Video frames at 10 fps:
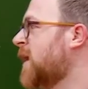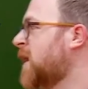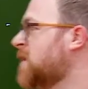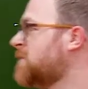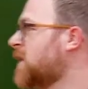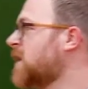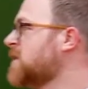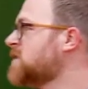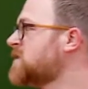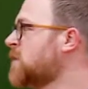if
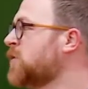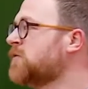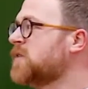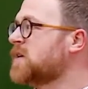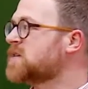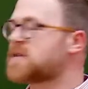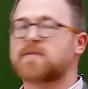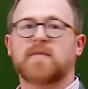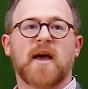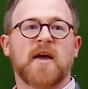I sum over this
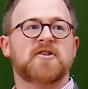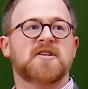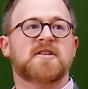energy